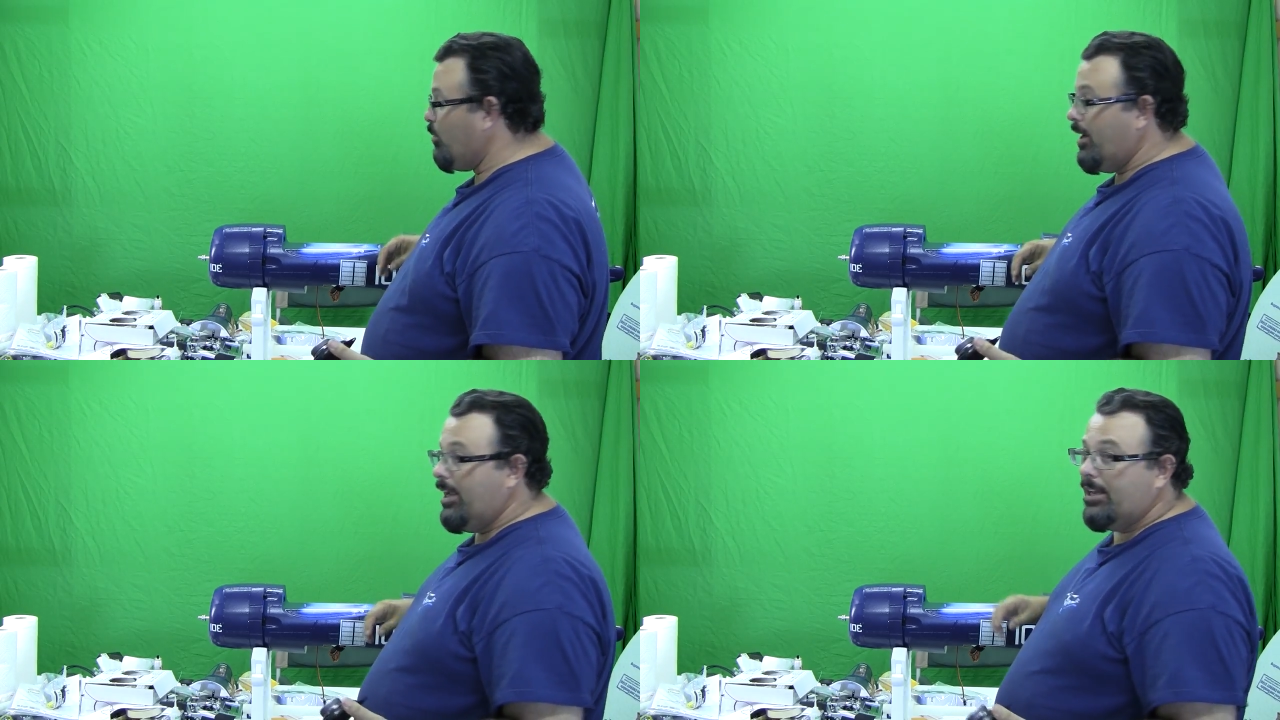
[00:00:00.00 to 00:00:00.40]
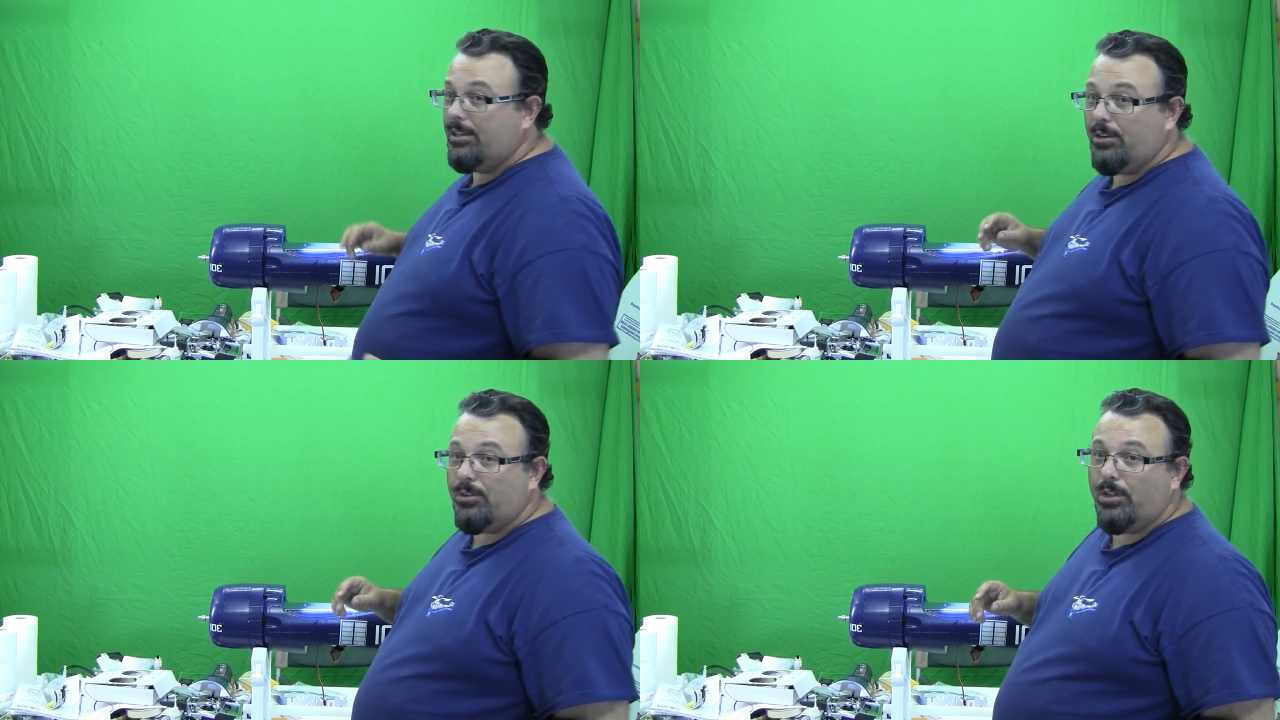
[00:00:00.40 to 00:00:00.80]
I'll bring you in a
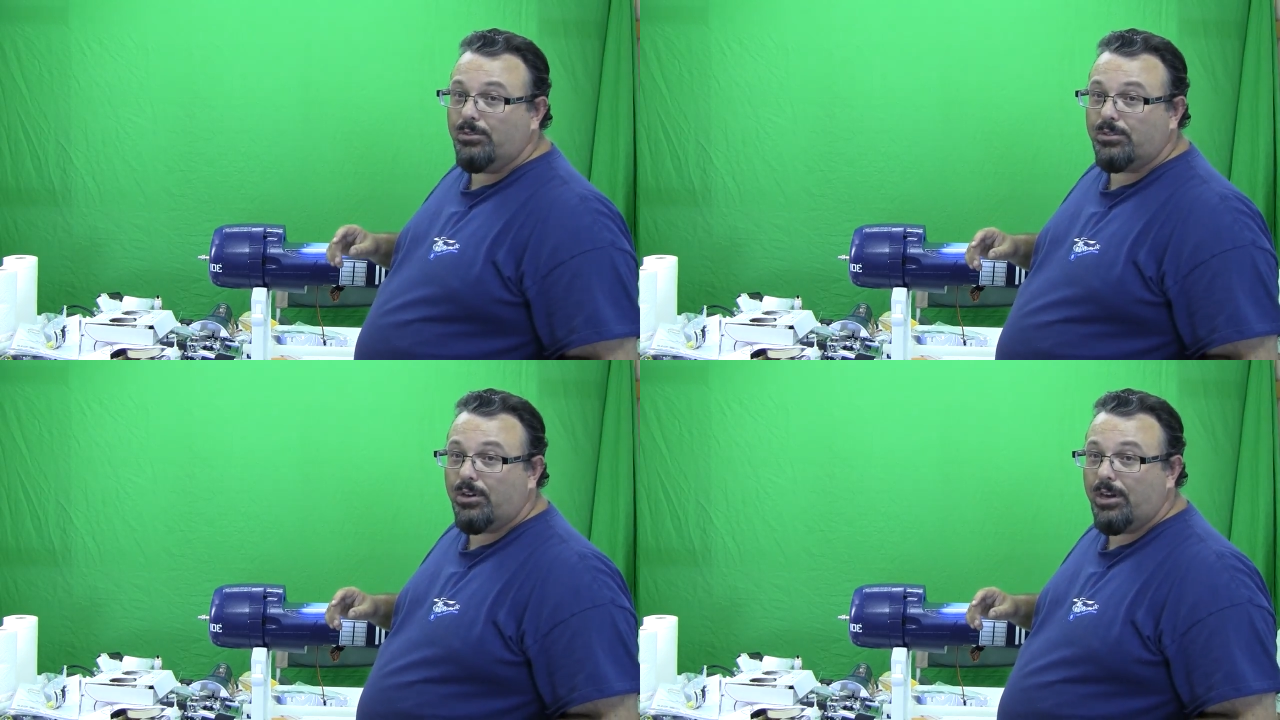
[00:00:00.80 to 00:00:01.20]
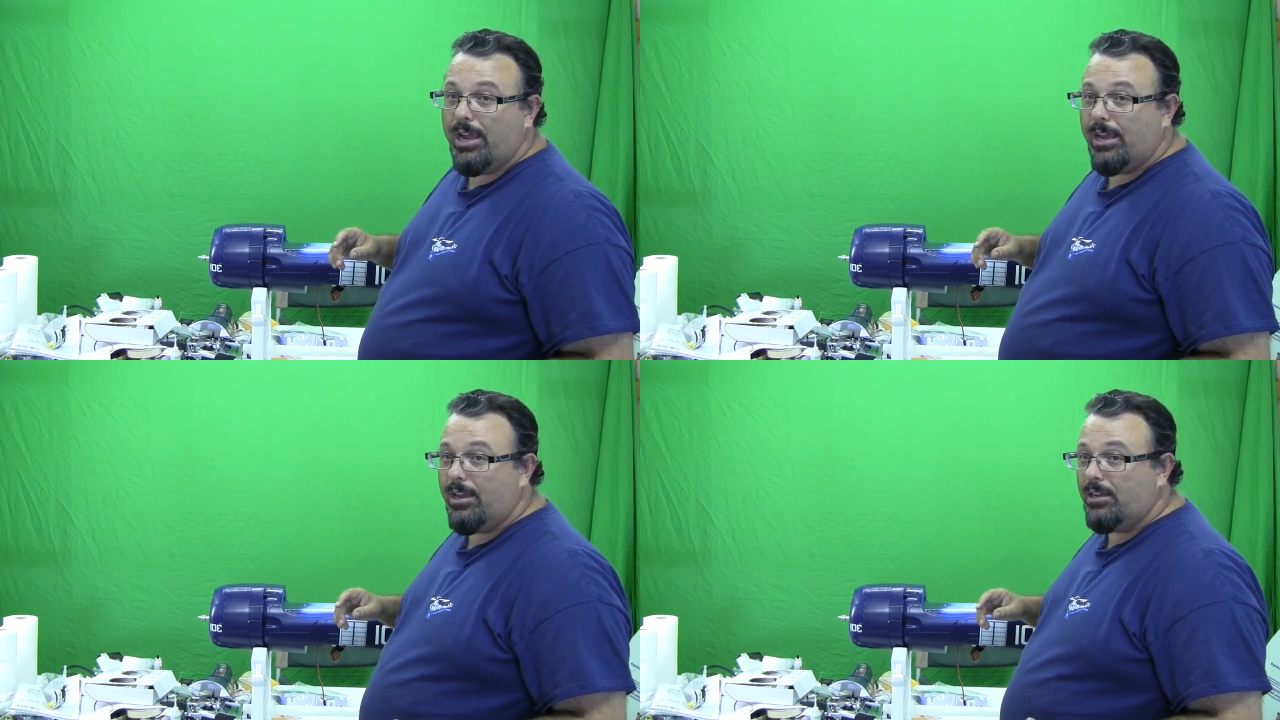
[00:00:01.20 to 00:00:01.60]
little closer
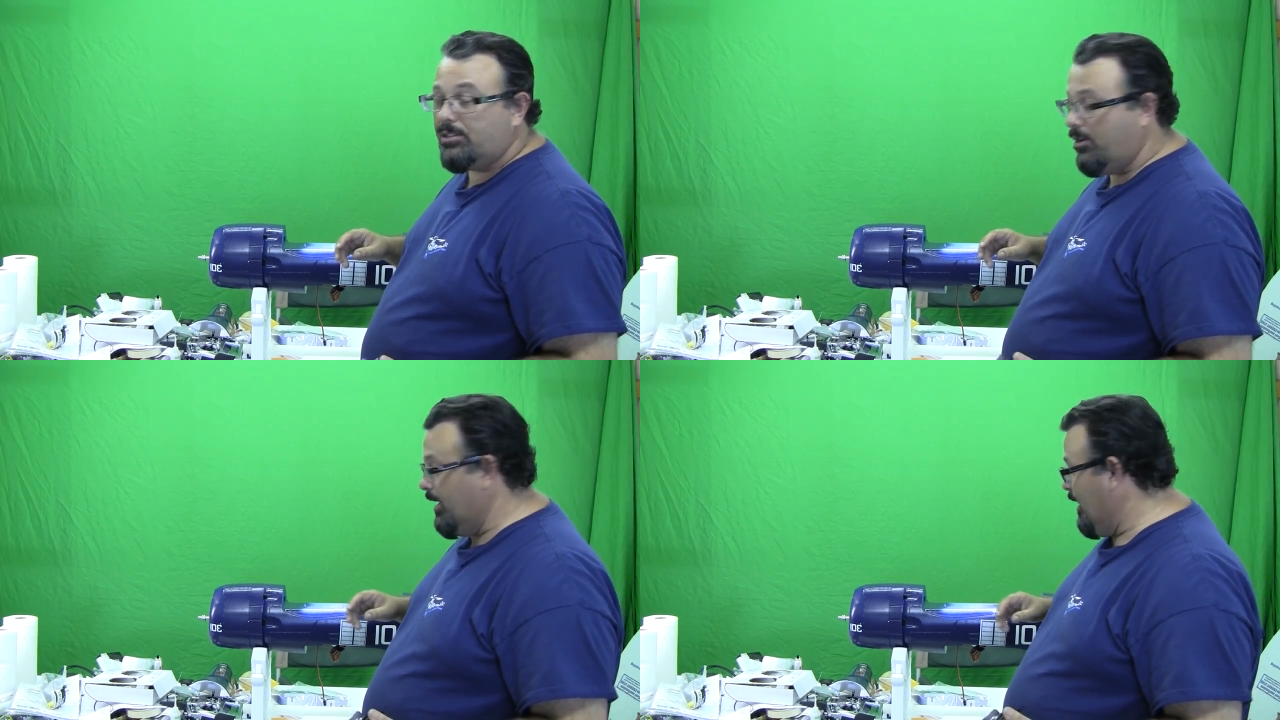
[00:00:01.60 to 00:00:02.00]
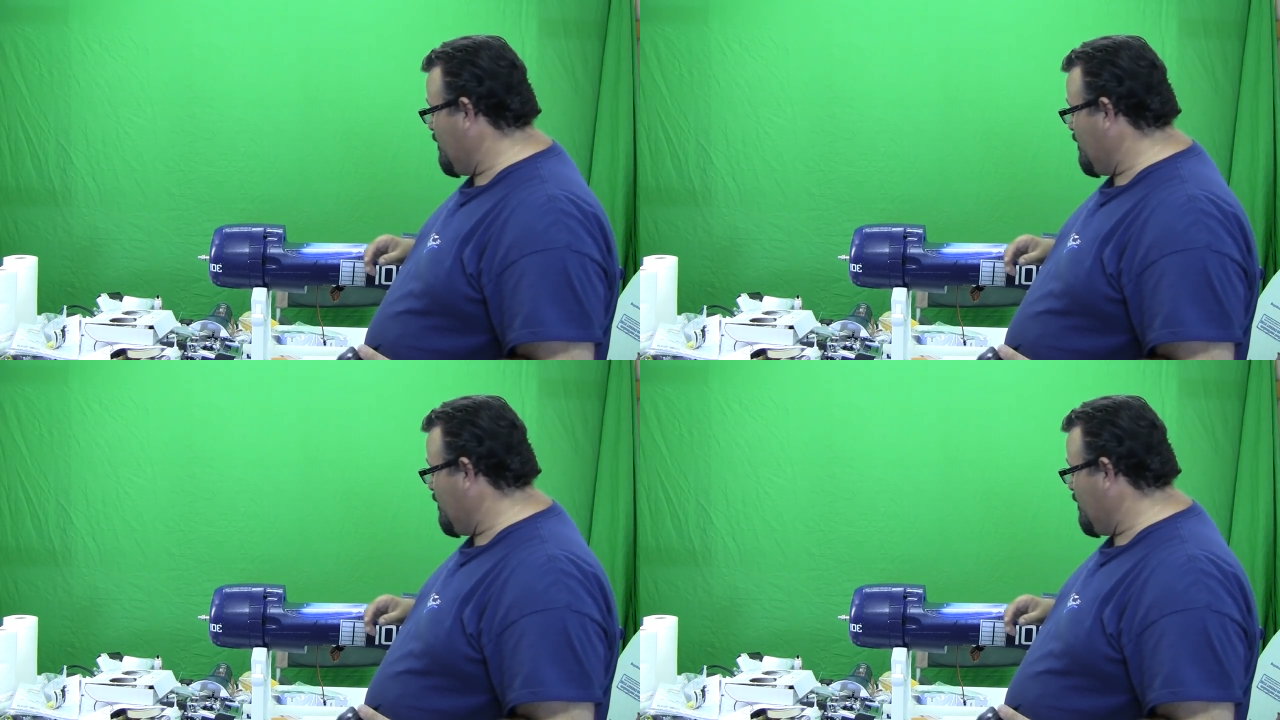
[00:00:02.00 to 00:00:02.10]
and uh, show you